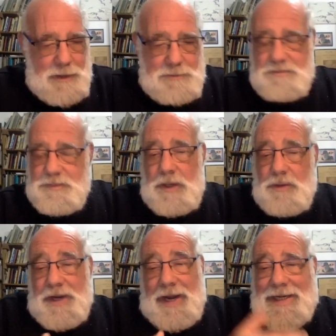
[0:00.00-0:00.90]
You know,
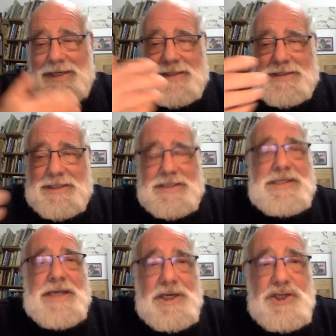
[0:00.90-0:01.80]
the
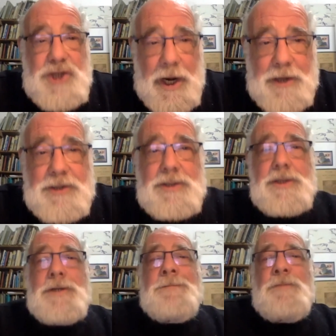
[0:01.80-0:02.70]
1968 charter,
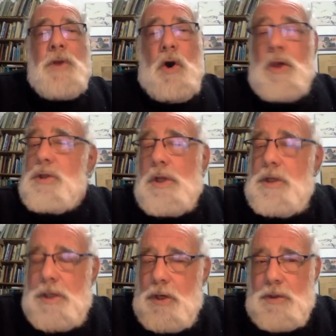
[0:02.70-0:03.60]
all,
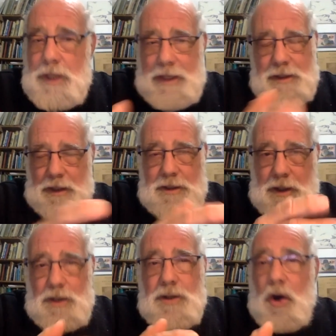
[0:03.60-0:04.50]
you know, and it
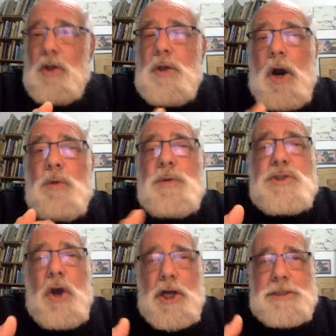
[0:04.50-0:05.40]
all always
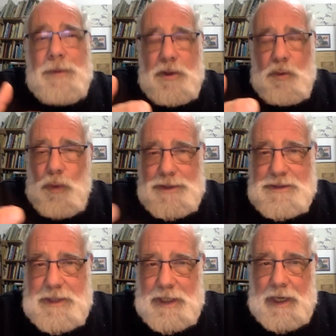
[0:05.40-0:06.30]
talked about a
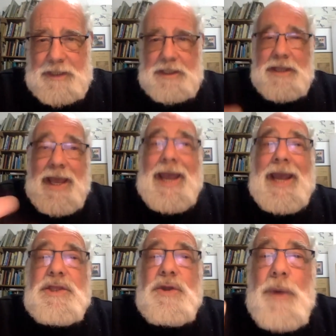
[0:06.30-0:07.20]
one-state idea. They
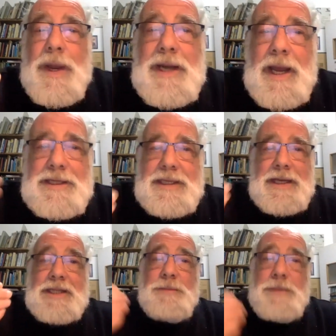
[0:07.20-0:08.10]
had the right idea
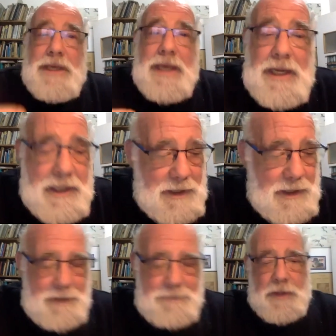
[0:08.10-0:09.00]
in the beginning
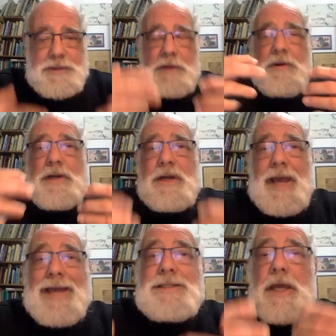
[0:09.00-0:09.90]
that they're in an
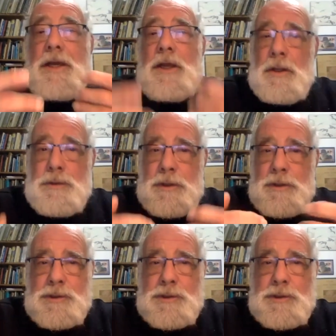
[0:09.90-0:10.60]
anti-colonial